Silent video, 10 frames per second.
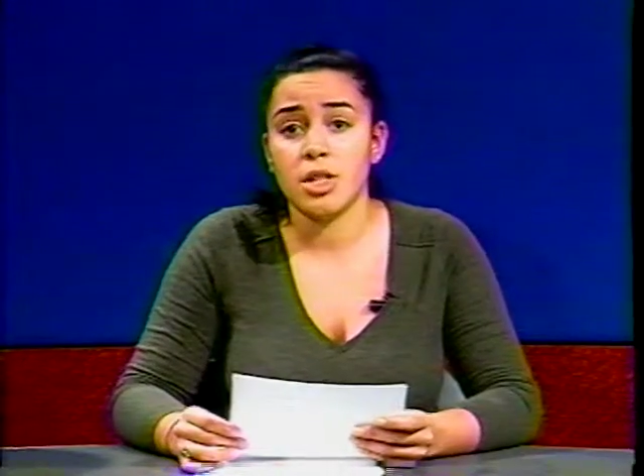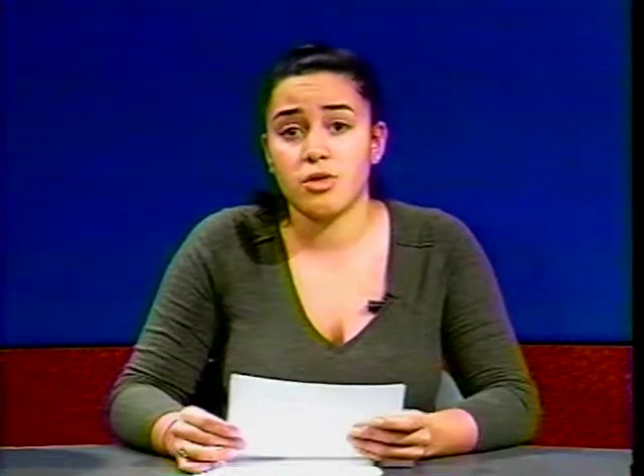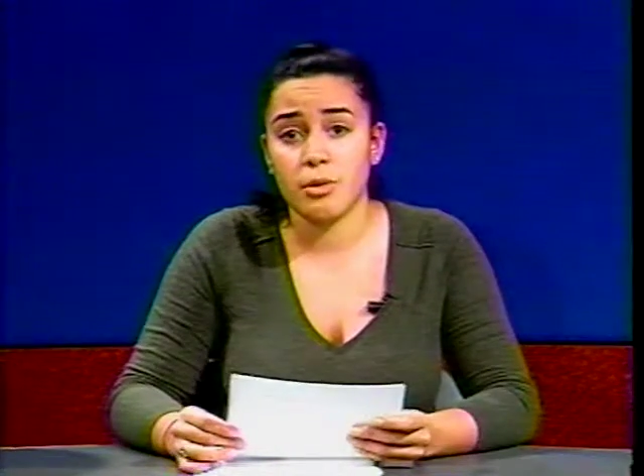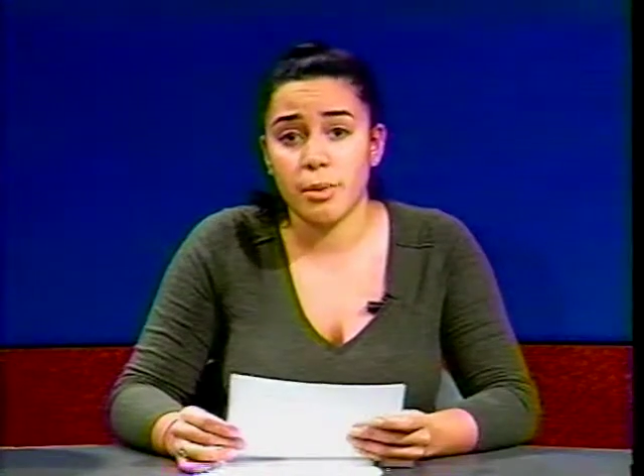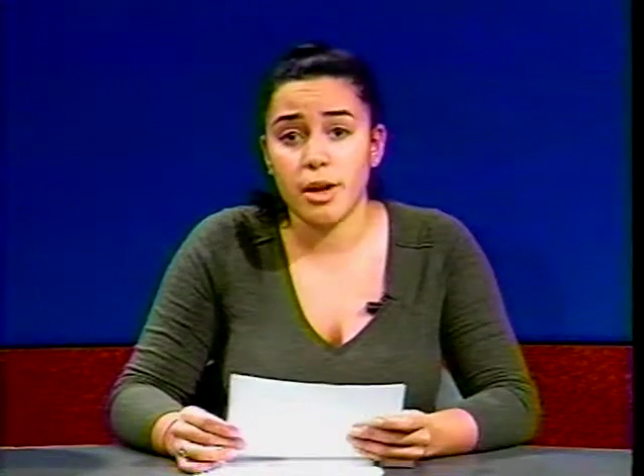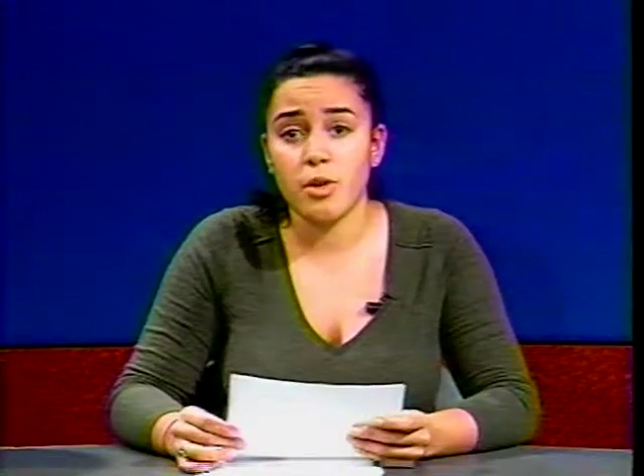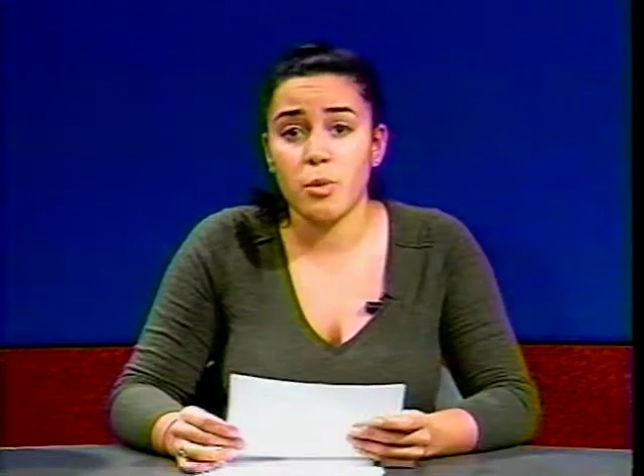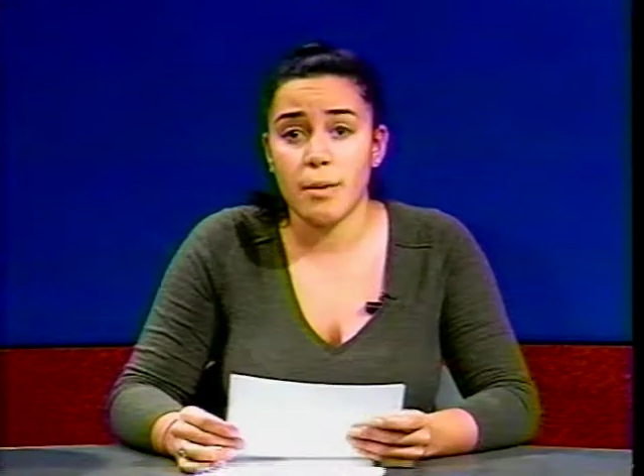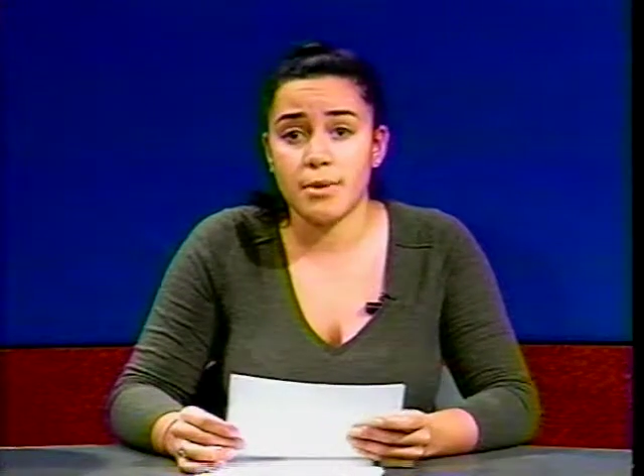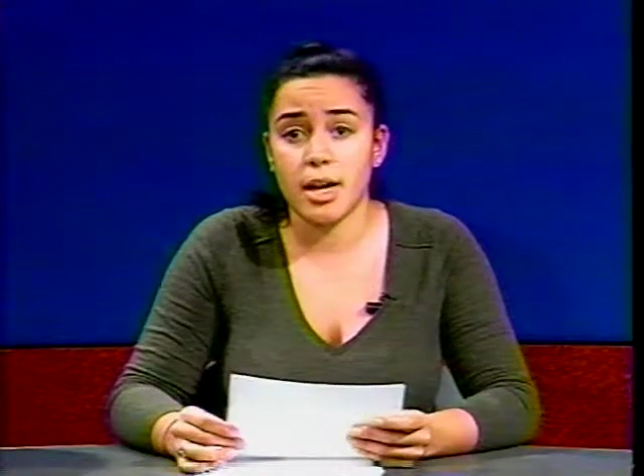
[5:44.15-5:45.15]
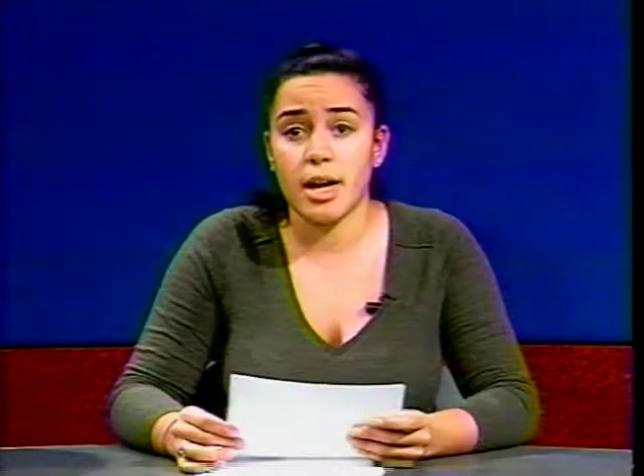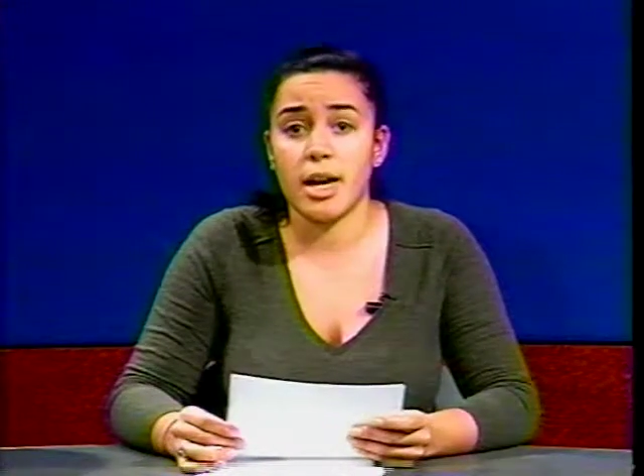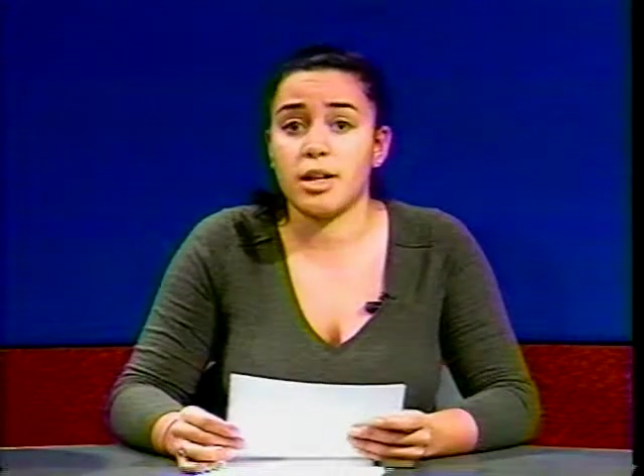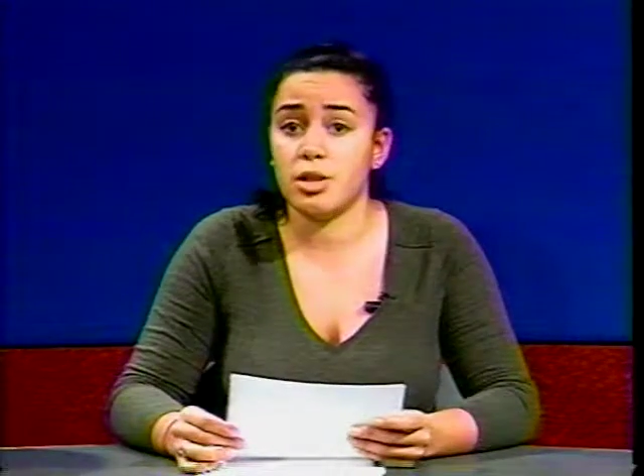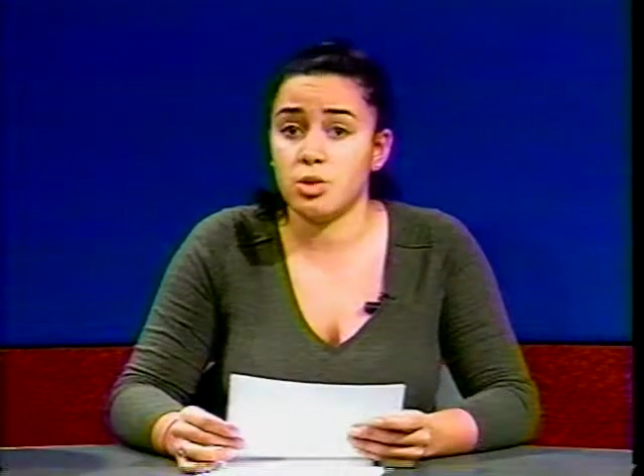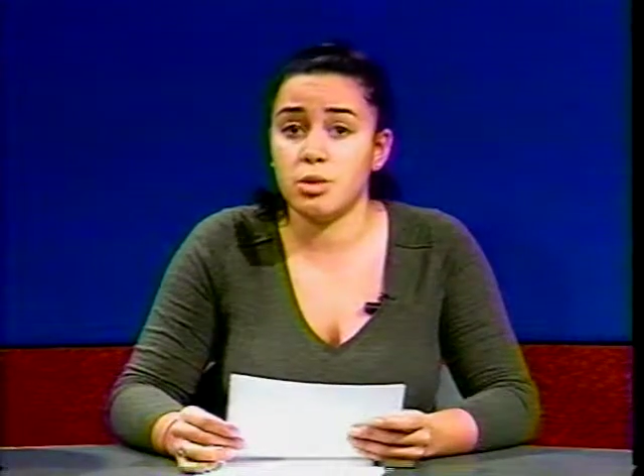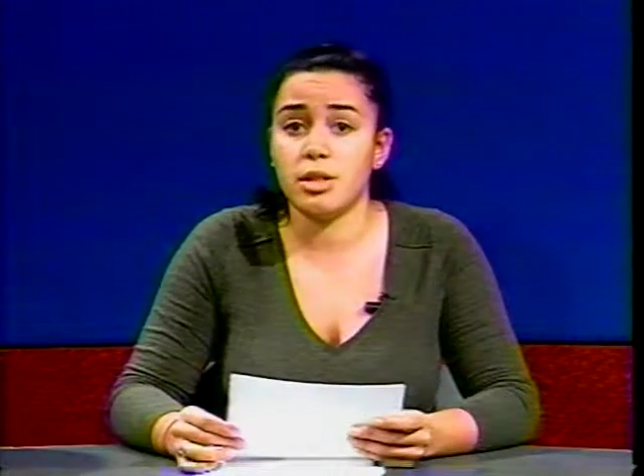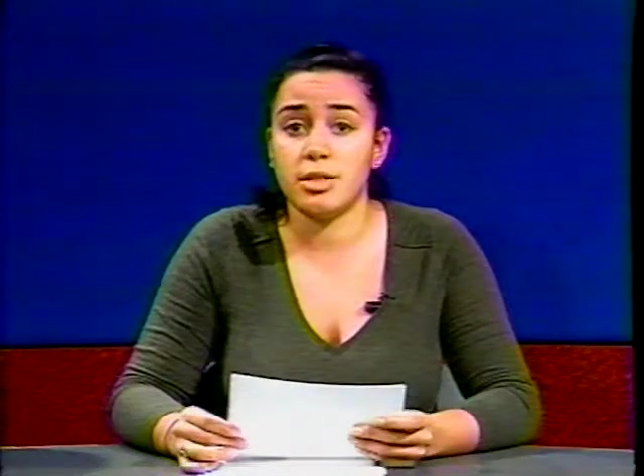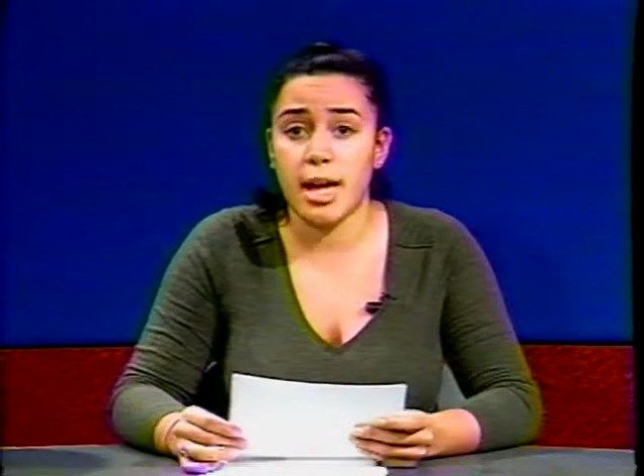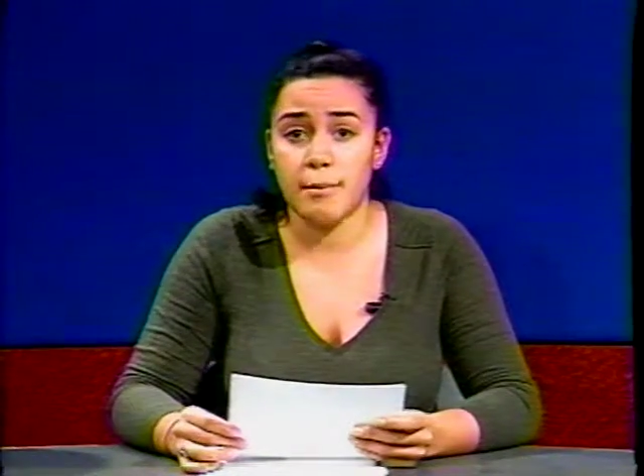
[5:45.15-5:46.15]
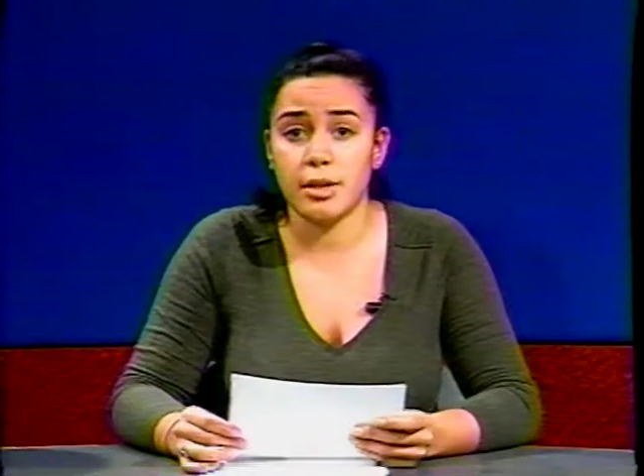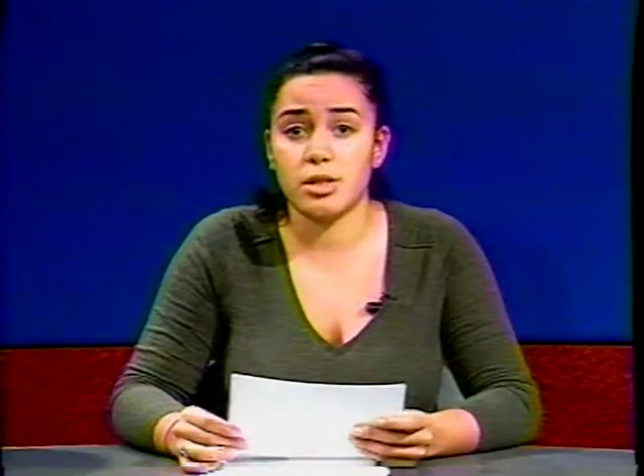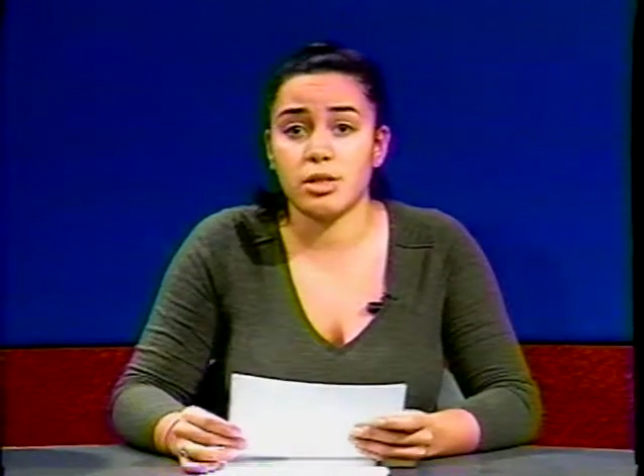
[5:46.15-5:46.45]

to repair the website and undo the damage